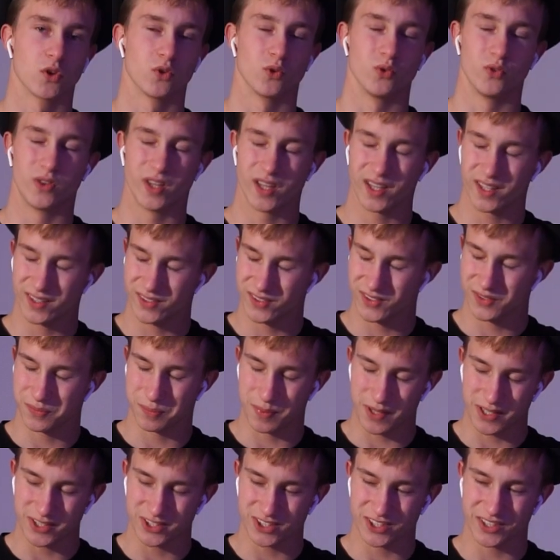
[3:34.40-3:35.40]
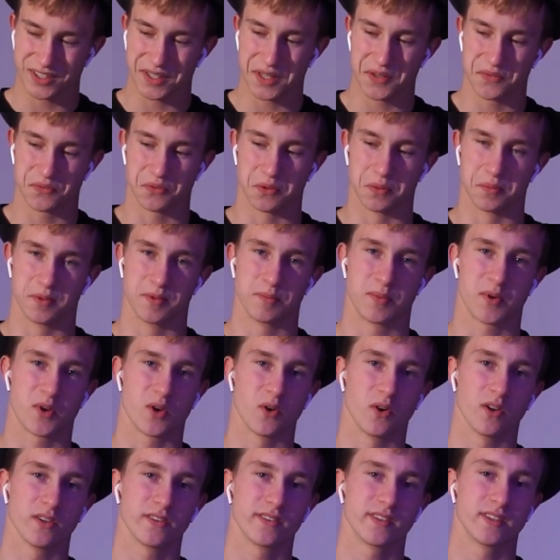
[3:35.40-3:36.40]
Today is a special day for me
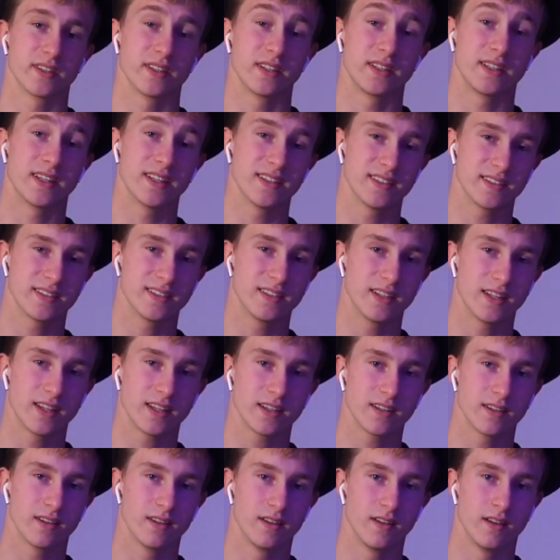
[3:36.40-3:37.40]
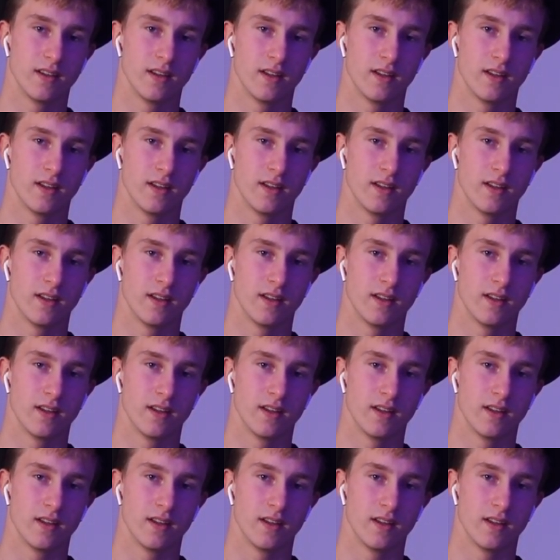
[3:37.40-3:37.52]
because yesterday